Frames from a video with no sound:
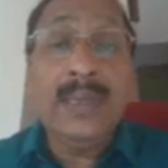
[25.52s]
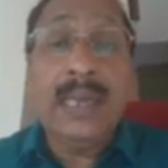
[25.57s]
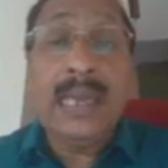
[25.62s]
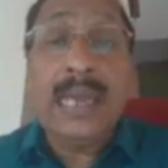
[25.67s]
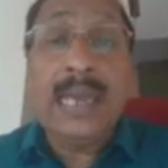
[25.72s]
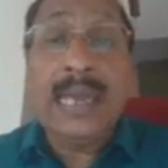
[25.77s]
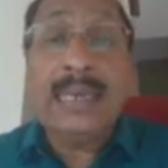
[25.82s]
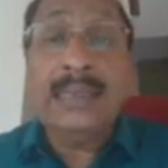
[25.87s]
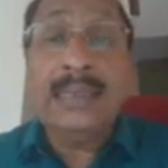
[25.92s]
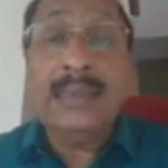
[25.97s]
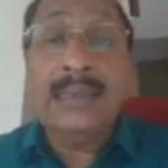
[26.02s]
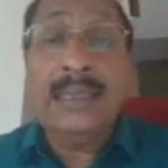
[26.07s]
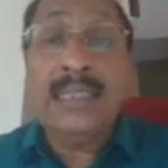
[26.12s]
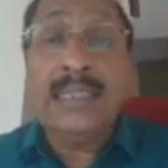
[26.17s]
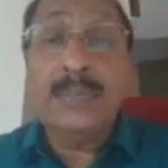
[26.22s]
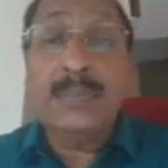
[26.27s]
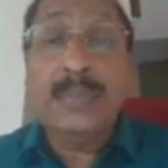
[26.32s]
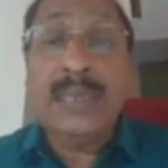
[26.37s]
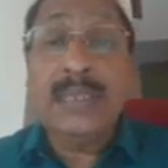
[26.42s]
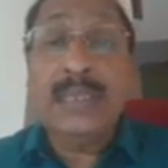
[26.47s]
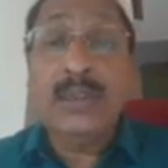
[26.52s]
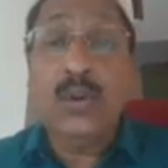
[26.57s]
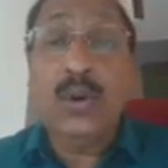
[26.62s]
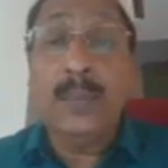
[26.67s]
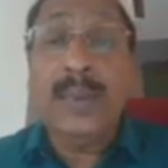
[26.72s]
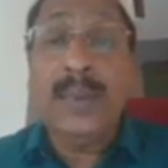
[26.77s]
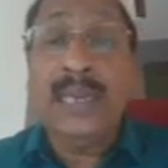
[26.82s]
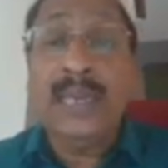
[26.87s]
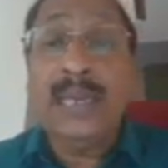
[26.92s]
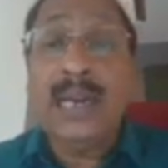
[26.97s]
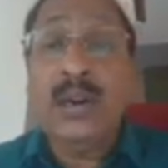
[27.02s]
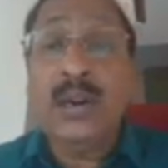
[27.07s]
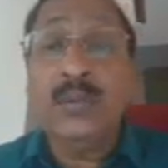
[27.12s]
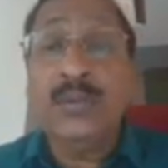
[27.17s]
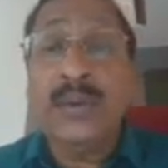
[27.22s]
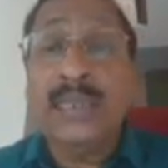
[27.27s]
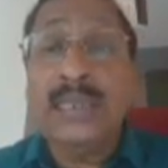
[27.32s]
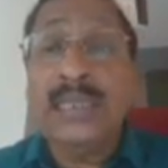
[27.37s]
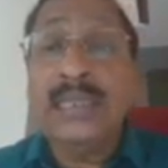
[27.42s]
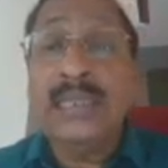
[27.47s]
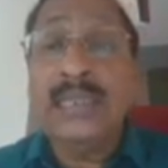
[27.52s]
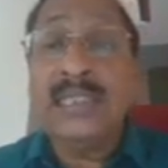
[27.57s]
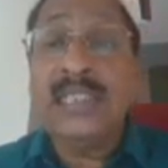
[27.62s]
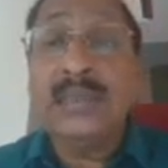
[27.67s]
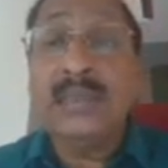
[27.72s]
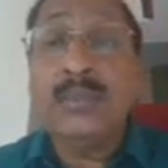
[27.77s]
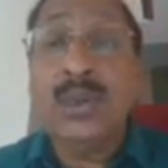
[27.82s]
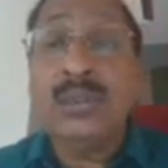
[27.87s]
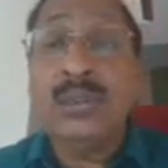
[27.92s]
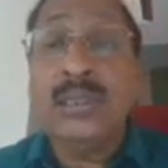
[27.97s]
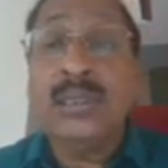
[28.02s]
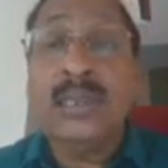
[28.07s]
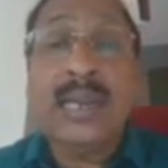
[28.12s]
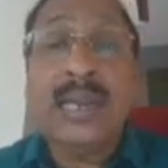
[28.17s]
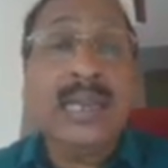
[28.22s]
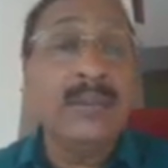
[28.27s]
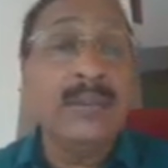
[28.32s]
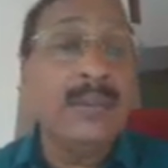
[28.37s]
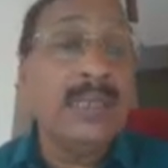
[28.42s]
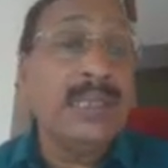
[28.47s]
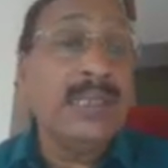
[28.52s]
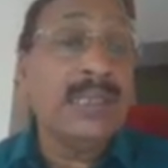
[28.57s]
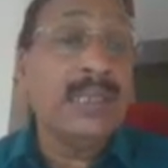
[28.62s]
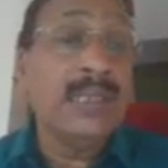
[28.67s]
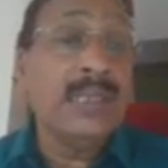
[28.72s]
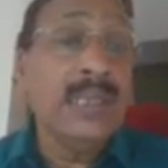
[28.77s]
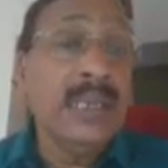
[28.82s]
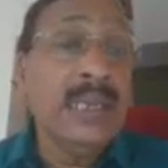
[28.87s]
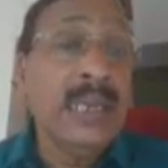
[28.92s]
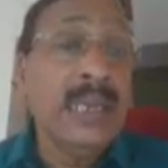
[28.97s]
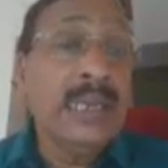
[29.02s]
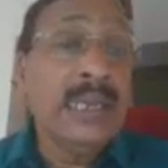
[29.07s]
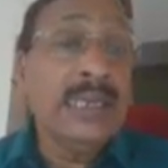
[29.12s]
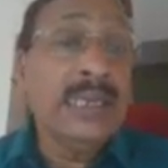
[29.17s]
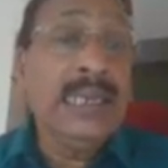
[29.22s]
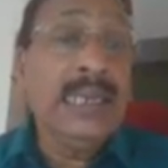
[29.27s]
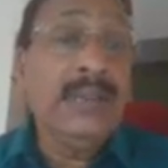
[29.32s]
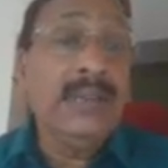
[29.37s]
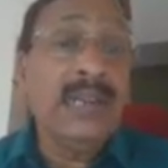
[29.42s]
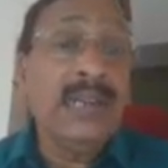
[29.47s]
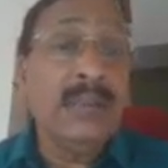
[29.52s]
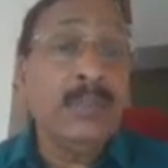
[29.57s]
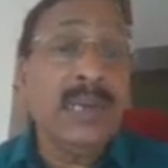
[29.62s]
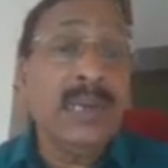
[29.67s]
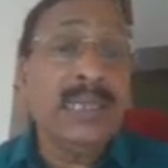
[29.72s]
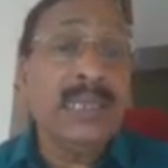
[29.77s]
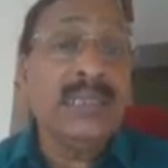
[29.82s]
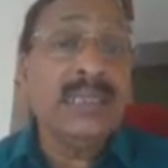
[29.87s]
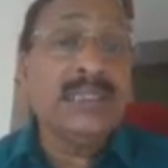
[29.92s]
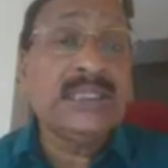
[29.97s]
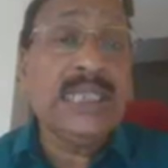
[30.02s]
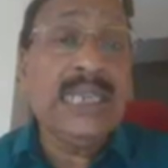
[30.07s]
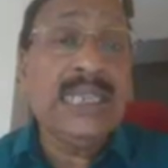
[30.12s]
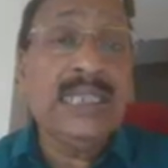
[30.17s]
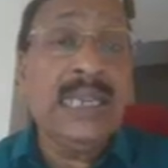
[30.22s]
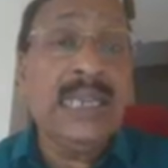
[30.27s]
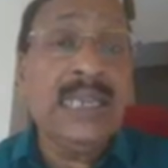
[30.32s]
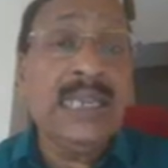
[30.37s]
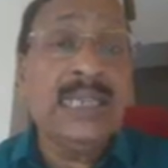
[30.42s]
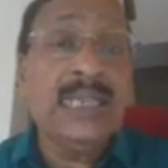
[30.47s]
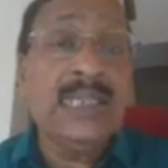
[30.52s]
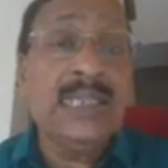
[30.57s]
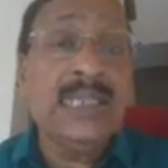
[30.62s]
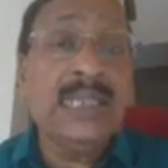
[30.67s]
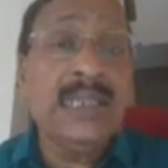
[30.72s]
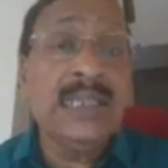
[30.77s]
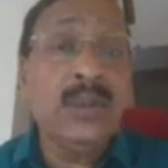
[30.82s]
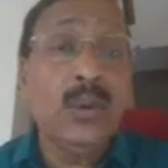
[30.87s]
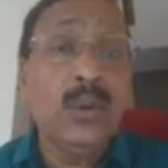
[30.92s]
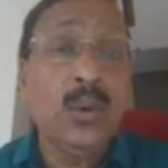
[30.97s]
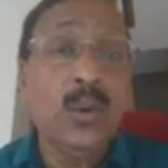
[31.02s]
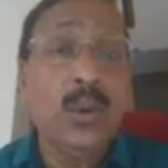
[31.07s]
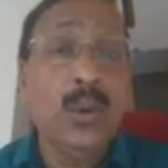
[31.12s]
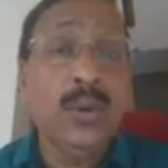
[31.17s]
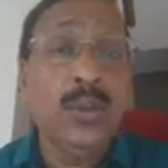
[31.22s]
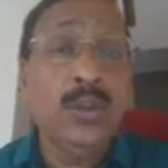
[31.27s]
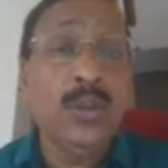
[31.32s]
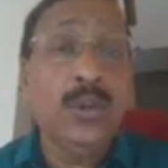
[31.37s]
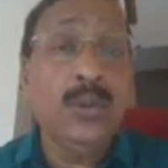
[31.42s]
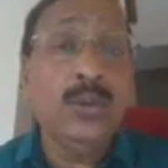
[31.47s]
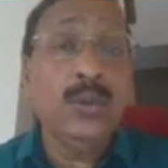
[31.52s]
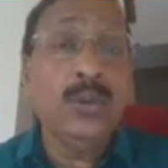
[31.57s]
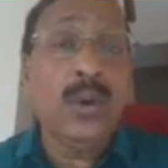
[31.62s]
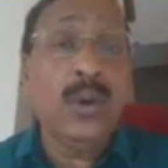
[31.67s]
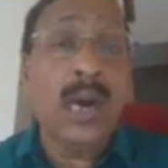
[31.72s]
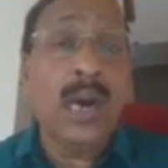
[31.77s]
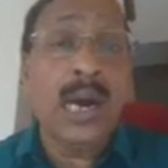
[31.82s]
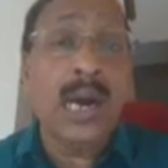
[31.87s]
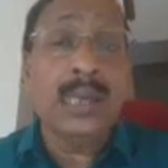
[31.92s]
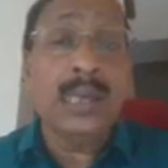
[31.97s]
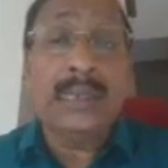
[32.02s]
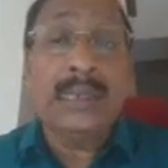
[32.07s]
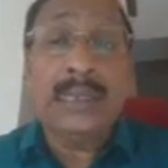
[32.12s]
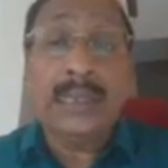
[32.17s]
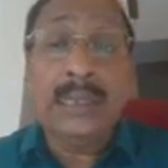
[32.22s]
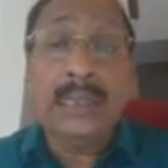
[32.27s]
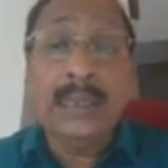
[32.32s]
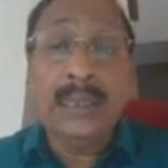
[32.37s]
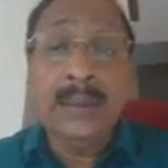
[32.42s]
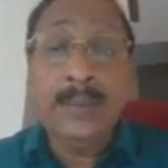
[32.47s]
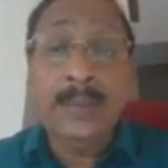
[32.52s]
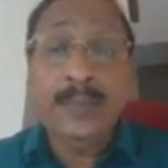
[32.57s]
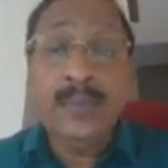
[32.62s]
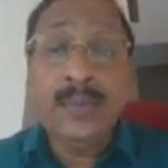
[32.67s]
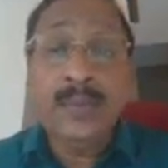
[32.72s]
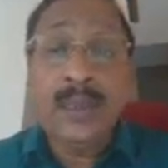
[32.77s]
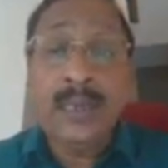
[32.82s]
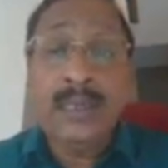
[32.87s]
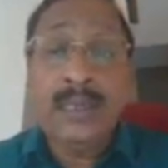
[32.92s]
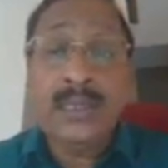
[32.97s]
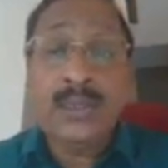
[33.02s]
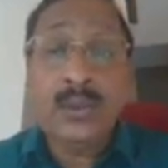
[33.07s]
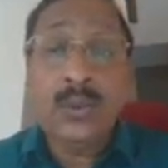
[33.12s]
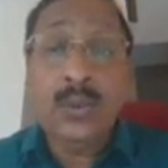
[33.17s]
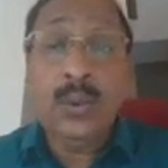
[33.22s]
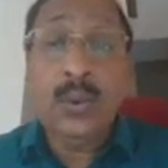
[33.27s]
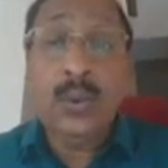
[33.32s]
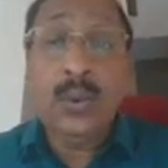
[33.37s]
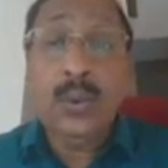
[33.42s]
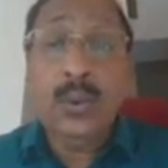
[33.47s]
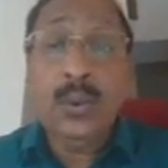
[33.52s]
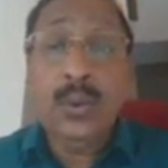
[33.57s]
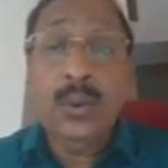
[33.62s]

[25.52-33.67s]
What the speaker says: and the speed omega of an induction motor drive is given by the shaded region OQRE. That is OQRE.